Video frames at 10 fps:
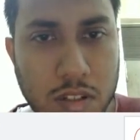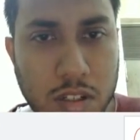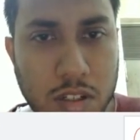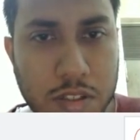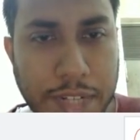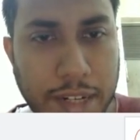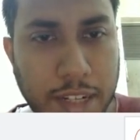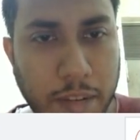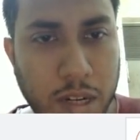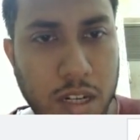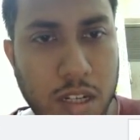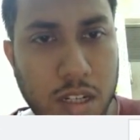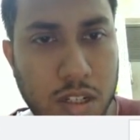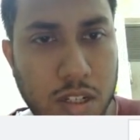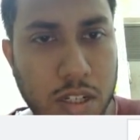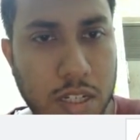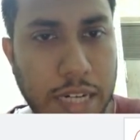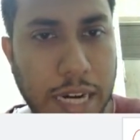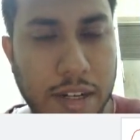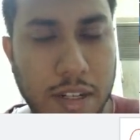state table,
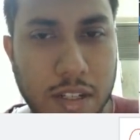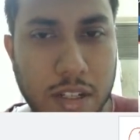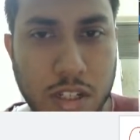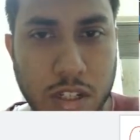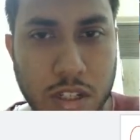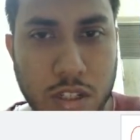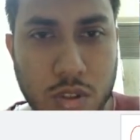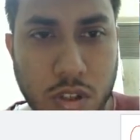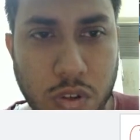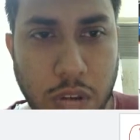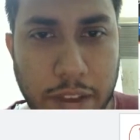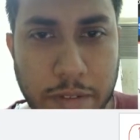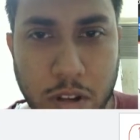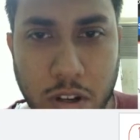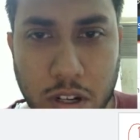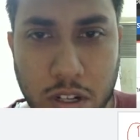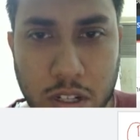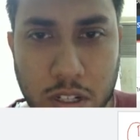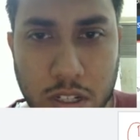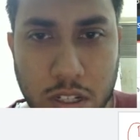right? So you have your
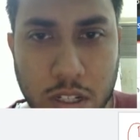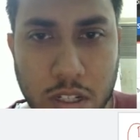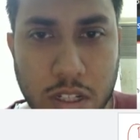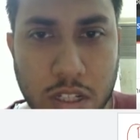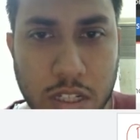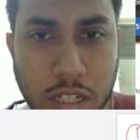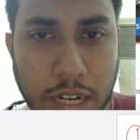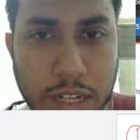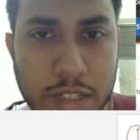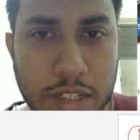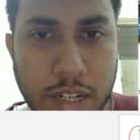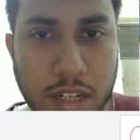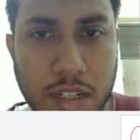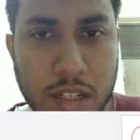current state,